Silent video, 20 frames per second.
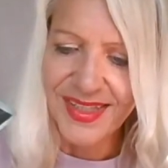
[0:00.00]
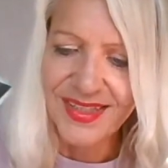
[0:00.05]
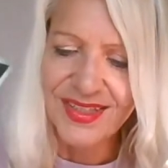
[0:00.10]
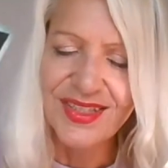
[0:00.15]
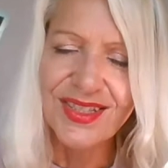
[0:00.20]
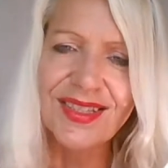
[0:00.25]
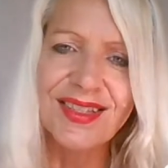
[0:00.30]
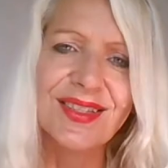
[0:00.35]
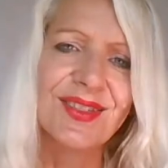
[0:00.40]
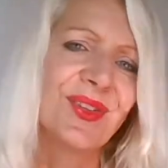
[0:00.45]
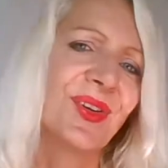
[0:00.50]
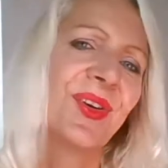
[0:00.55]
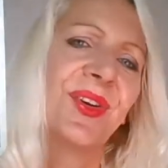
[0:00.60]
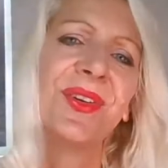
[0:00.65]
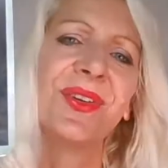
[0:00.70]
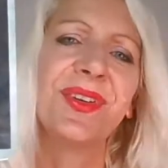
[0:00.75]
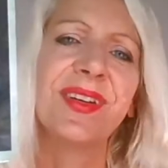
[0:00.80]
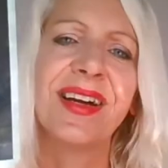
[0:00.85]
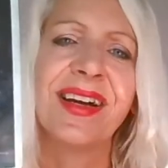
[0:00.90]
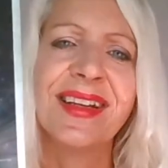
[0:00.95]
Just
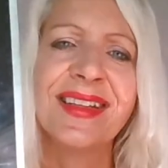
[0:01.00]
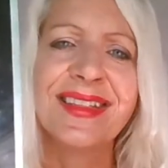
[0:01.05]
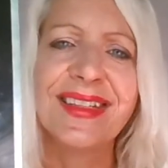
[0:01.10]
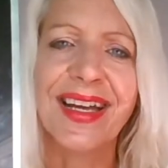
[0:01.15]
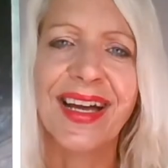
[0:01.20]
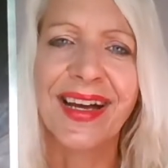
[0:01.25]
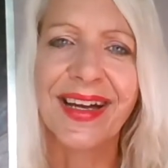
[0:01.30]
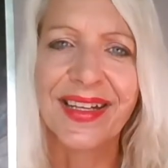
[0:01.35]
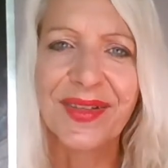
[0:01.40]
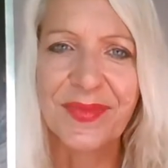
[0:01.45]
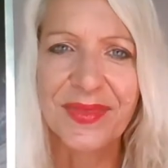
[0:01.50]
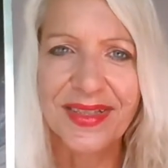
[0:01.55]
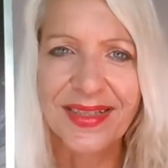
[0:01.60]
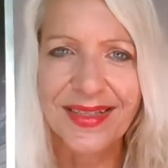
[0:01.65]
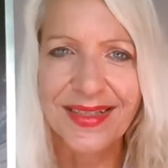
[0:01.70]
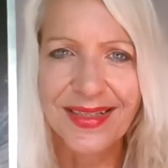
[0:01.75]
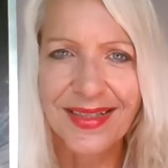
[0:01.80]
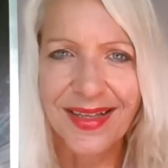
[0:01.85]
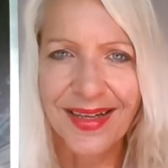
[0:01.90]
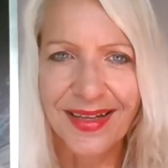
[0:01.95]
know, under Artemis,
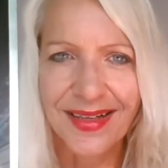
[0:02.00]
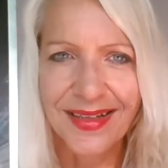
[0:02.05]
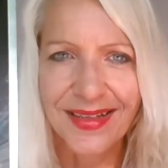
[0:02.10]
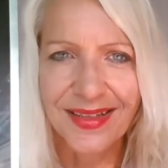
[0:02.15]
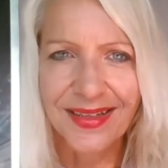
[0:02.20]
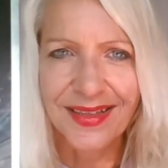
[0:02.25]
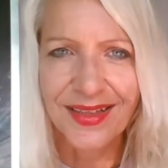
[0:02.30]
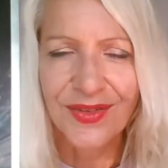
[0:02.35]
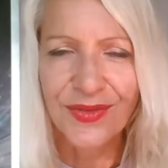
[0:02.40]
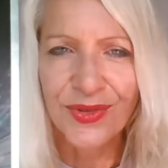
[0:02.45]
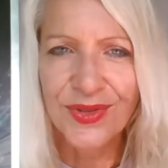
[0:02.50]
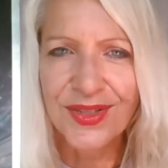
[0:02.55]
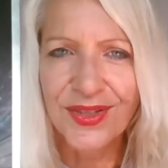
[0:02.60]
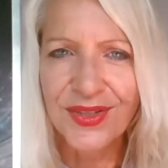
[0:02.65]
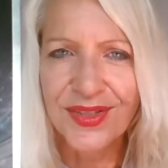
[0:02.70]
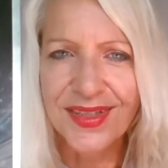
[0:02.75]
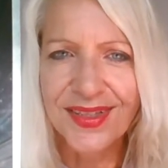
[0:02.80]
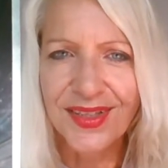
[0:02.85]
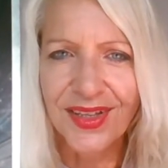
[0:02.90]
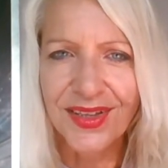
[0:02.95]
Guardian, you also
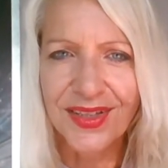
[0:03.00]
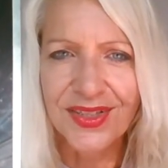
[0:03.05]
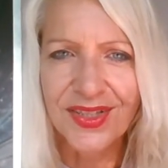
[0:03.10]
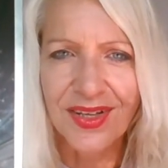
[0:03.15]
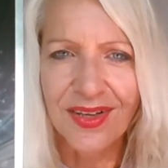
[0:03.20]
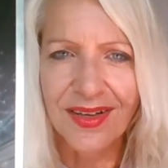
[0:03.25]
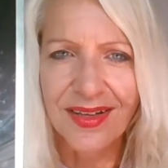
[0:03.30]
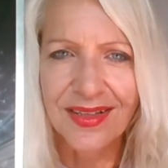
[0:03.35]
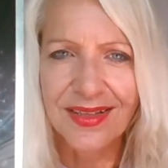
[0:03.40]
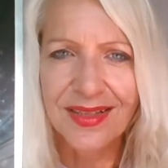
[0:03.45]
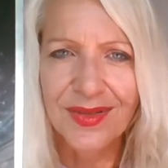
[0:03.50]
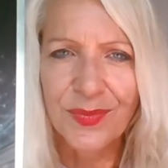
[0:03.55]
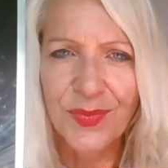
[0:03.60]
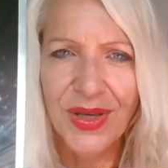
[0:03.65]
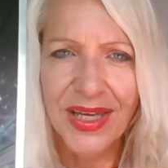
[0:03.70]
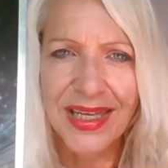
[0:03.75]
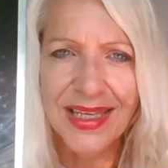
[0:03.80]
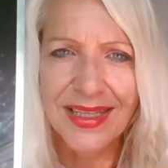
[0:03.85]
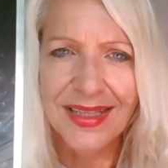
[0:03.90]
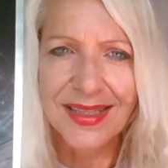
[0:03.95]
got Solitite,
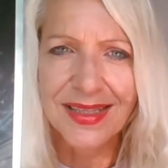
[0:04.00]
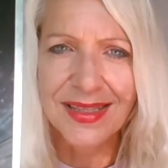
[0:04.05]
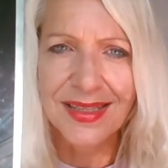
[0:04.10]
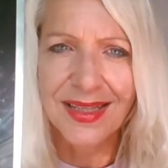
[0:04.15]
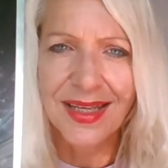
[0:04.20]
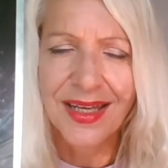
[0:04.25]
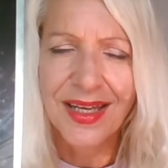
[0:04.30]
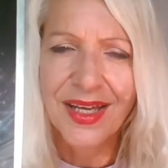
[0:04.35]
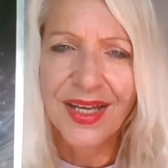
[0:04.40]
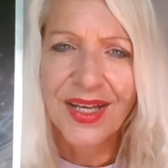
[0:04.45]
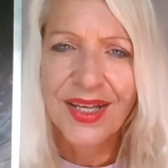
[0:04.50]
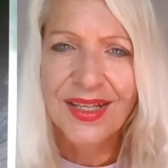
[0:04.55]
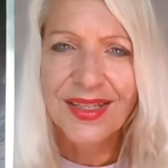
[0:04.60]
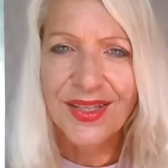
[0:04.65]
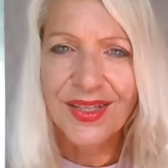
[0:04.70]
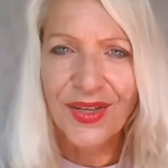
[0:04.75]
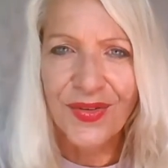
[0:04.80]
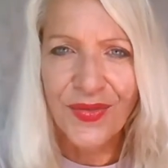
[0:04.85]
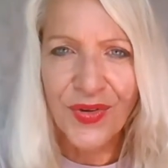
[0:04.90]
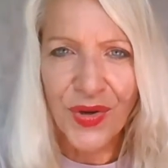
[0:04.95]
Peace.
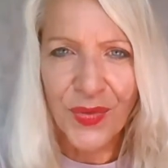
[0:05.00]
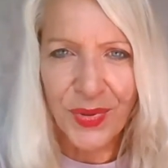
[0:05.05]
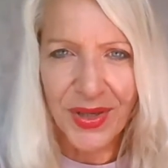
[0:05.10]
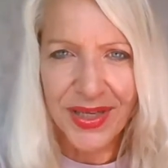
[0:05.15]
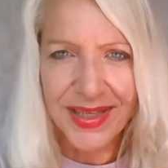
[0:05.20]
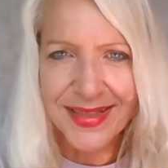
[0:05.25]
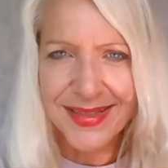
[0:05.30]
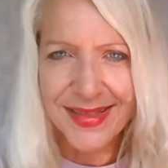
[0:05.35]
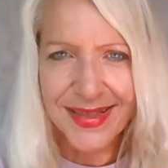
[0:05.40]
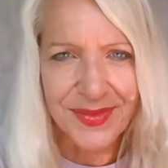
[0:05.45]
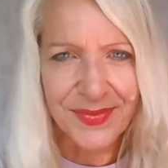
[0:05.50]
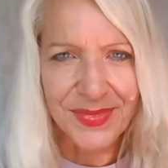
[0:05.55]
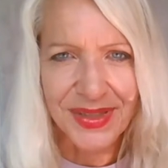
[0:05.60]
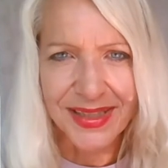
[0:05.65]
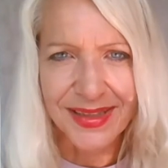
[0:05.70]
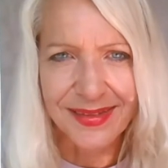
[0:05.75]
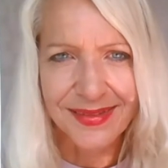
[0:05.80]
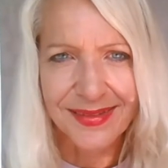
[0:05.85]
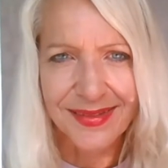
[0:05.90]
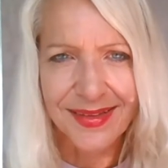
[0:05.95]
So you've got peace
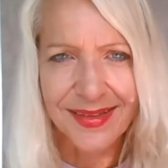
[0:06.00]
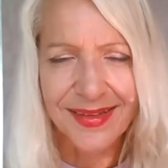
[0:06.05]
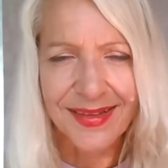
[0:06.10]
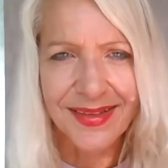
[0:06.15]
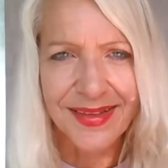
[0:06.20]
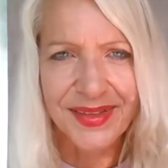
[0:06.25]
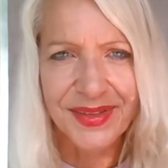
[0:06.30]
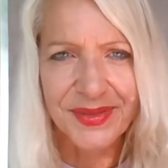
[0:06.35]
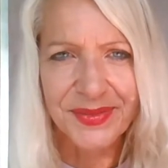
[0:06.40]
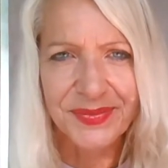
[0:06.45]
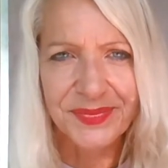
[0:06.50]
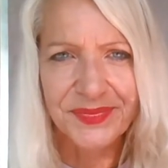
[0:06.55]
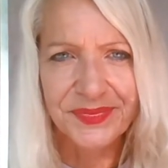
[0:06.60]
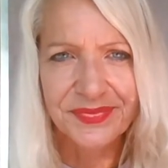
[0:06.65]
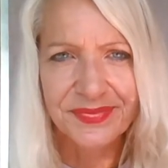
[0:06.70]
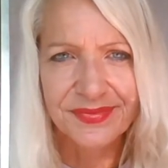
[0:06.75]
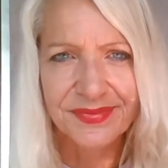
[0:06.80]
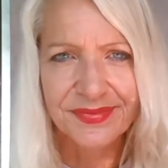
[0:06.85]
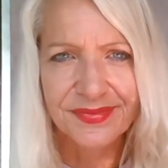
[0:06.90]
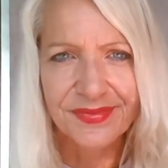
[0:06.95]
coming.
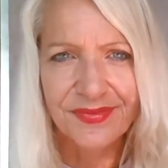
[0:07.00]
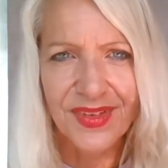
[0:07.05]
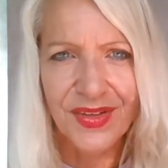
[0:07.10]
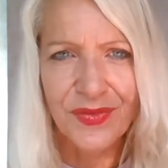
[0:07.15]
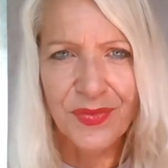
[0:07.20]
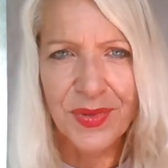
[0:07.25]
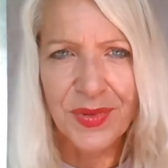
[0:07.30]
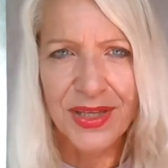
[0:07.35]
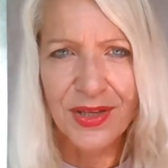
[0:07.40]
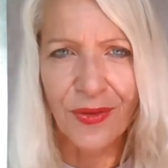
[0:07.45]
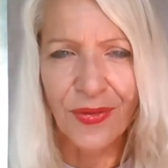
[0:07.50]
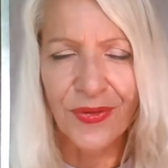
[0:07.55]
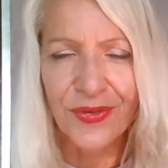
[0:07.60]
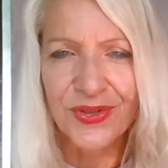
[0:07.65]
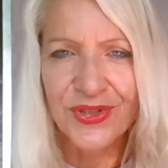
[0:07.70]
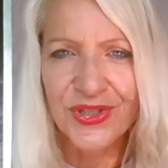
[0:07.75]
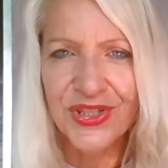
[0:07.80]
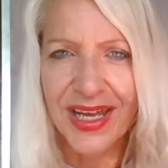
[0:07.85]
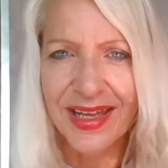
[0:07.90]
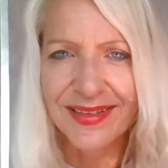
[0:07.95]
Um, if you've been going through
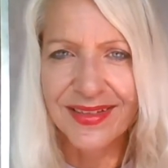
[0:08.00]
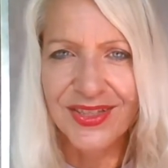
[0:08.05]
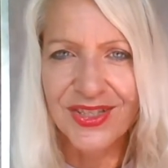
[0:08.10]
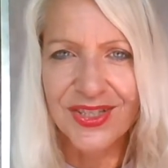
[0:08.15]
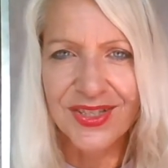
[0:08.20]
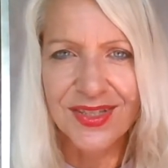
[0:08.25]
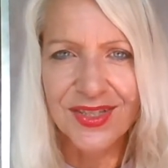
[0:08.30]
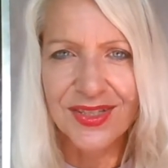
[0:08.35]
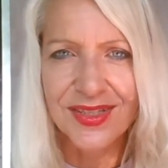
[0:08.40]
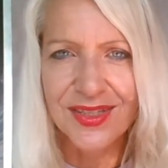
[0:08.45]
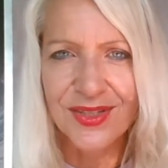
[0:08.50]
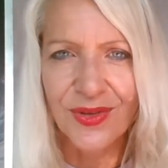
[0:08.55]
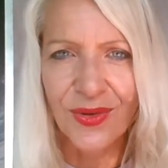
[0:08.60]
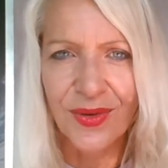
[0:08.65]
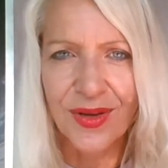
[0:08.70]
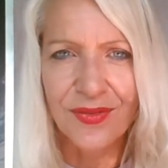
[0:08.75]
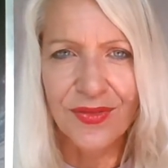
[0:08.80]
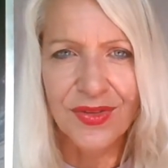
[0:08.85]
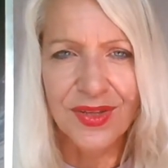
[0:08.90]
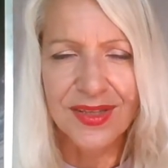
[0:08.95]
challenges, just know
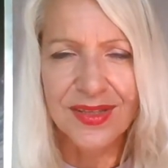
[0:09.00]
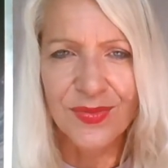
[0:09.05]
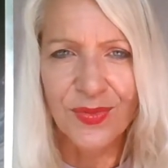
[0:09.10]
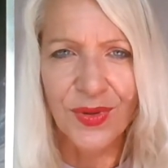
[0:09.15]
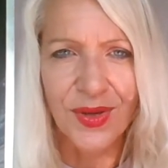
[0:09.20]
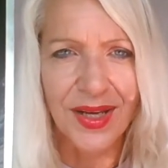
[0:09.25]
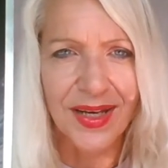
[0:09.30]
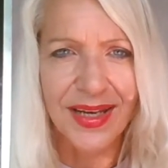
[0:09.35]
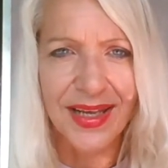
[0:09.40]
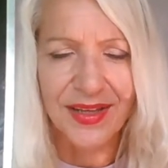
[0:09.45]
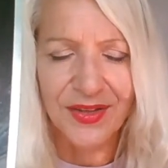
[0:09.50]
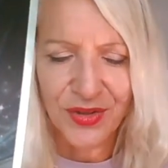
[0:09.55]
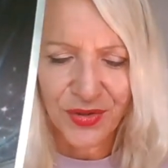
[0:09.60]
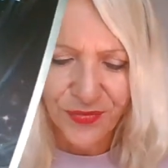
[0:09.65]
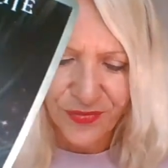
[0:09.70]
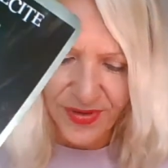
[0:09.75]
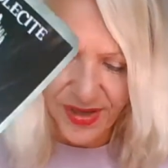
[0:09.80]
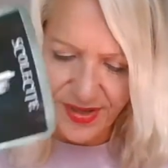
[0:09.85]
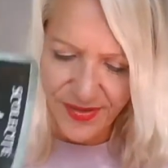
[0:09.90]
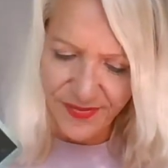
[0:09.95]
everything's working out in your
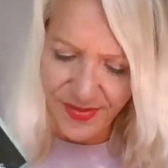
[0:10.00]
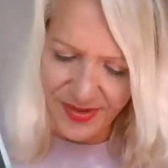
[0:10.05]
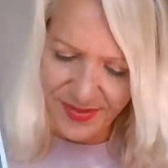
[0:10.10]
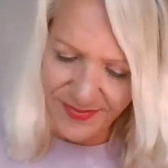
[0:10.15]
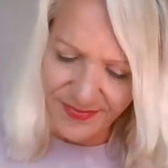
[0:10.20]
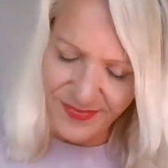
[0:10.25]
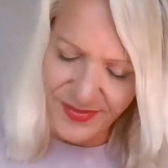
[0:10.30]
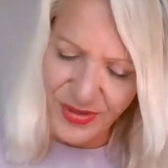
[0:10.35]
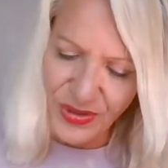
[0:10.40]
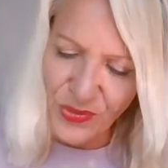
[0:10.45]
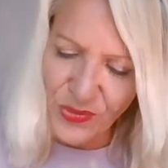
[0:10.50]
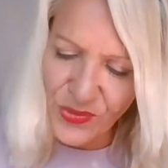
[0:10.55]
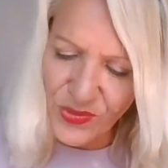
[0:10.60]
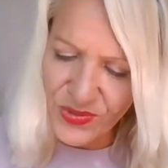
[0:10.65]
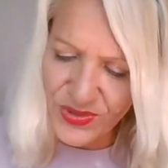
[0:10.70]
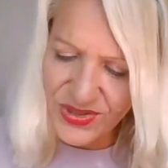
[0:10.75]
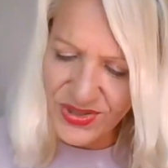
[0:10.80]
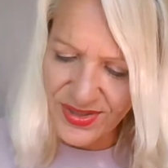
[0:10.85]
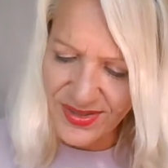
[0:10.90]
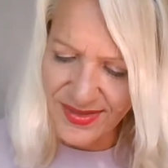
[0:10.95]
favour.
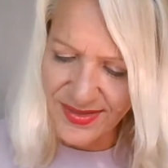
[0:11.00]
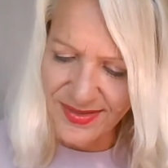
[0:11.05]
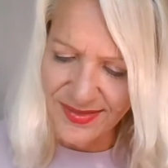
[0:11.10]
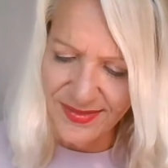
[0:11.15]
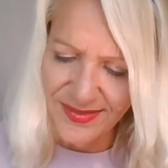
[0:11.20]
Gorgeous.